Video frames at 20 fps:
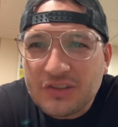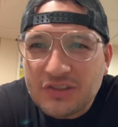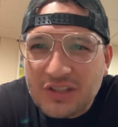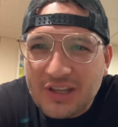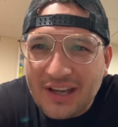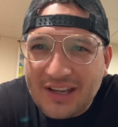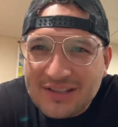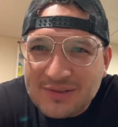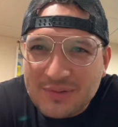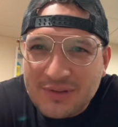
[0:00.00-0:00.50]
you
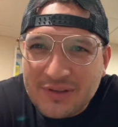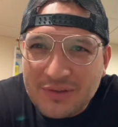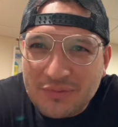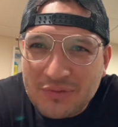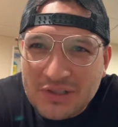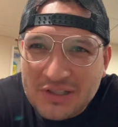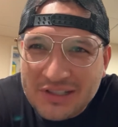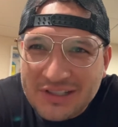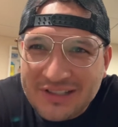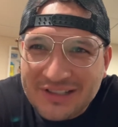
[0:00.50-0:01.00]
guys with a
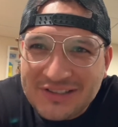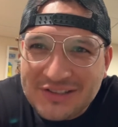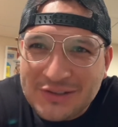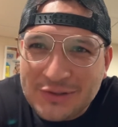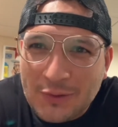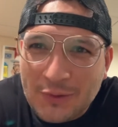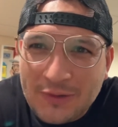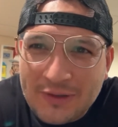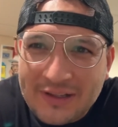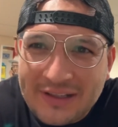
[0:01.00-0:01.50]
really good
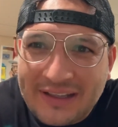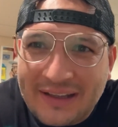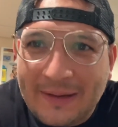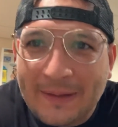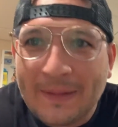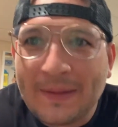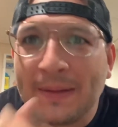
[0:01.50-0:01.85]
story.